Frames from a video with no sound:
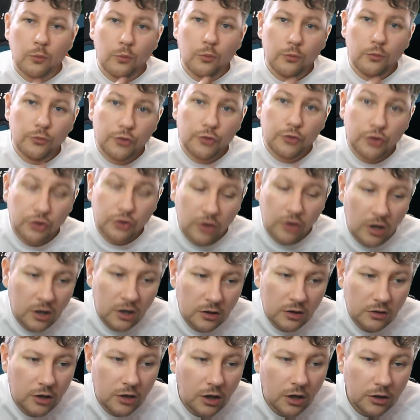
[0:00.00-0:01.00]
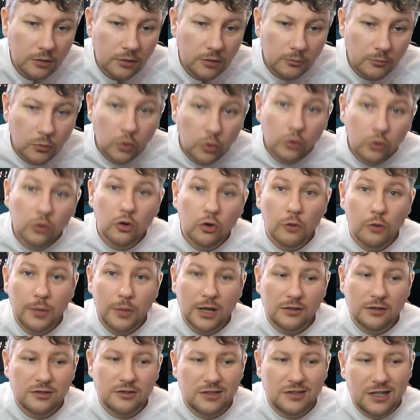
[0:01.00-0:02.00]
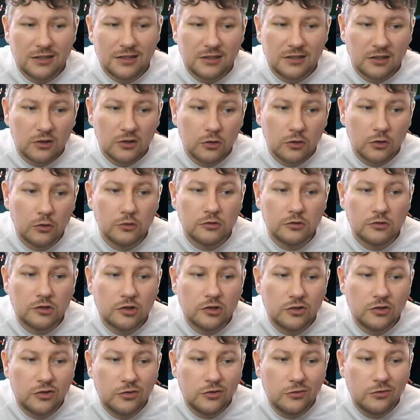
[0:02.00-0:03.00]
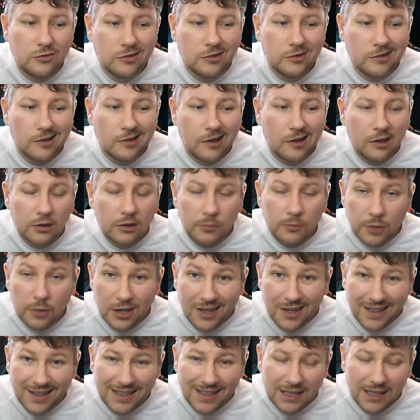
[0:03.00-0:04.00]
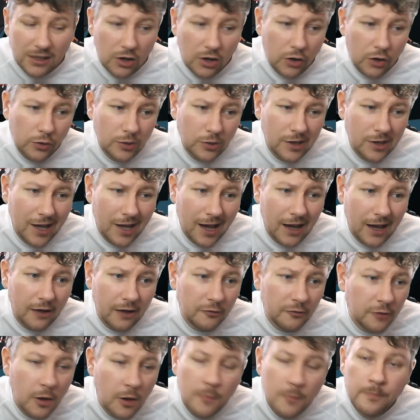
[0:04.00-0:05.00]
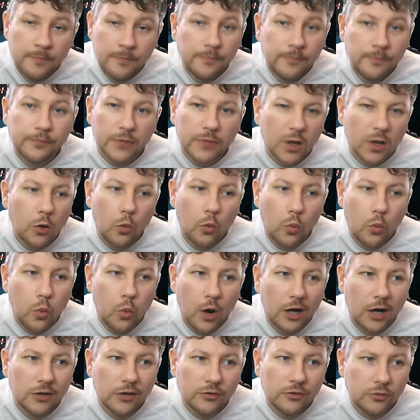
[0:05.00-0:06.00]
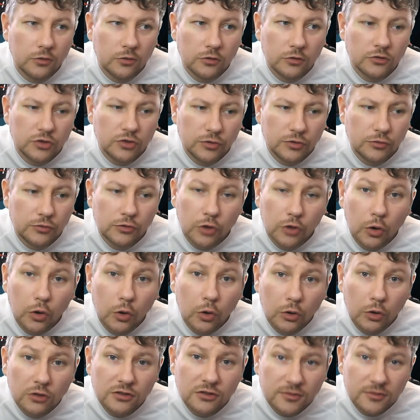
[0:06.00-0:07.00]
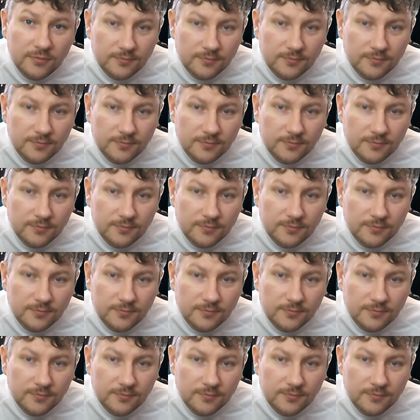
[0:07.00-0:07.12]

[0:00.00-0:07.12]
start learning more about static cores, because you can at the beginning only have 1 or 2 cores,